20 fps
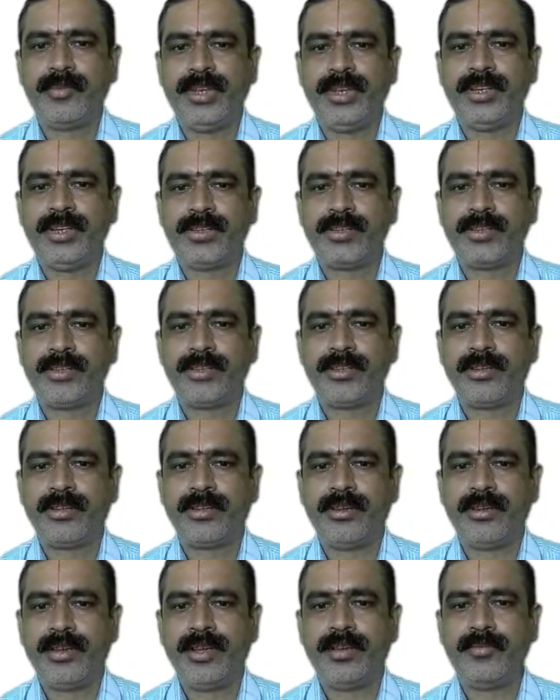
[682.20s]
who is
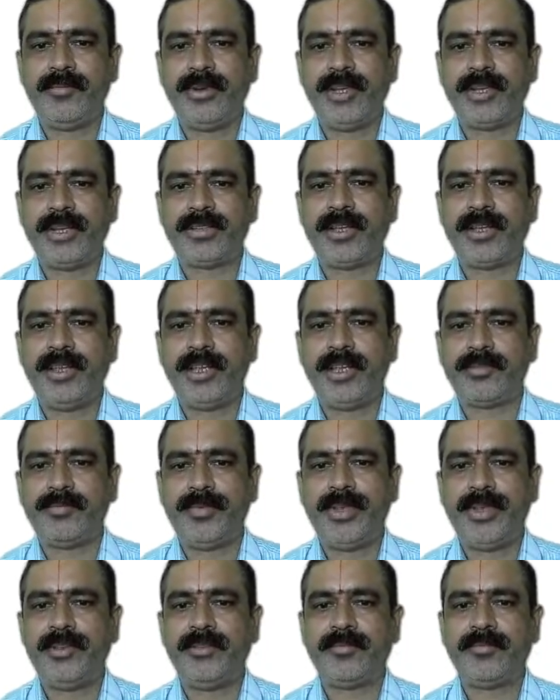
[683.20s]
named as
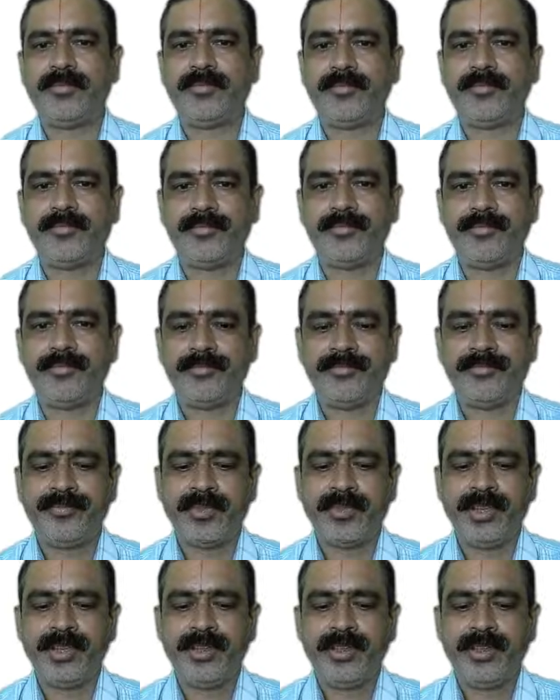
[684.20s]
ISP.
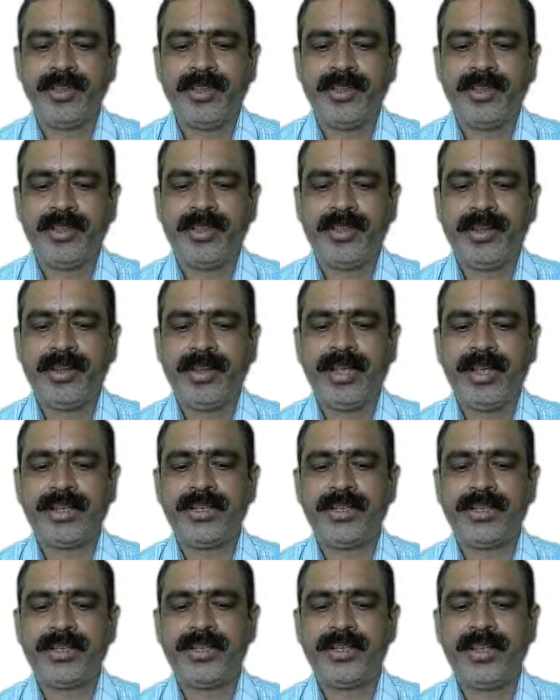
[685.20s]
Then
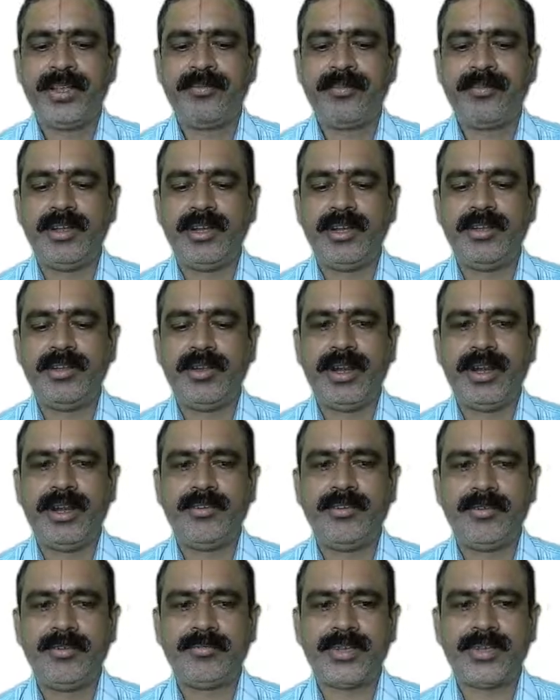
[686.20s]
accessing
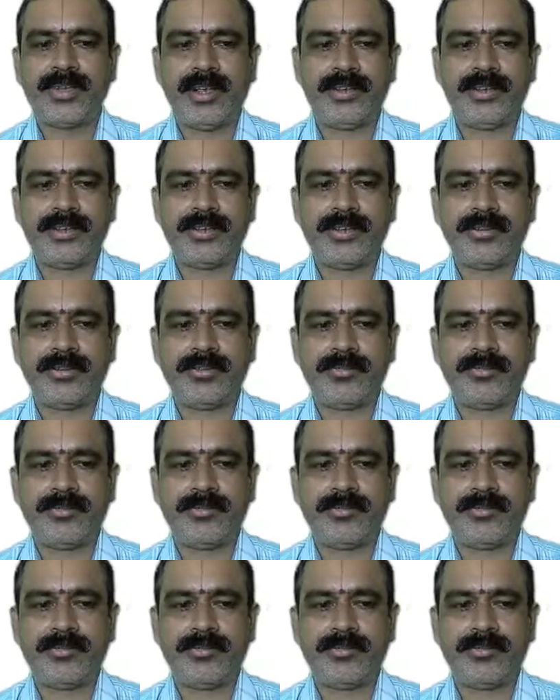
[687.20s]
worldwide website,